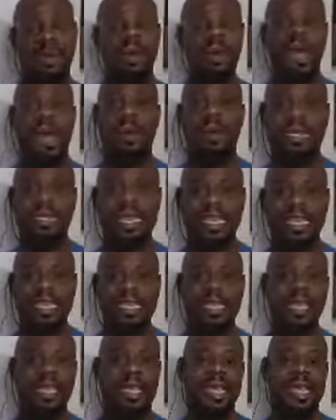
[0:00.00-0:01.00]
what I was
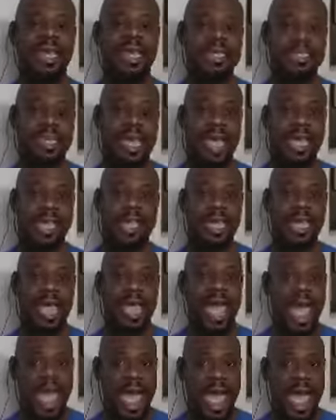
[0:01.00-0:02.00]
eating and exactly
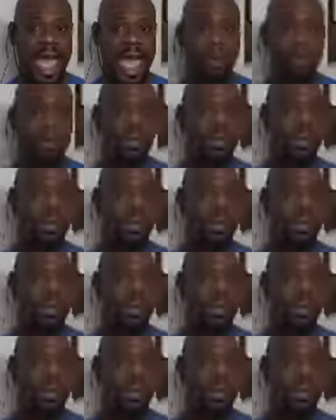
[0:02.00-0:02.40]
how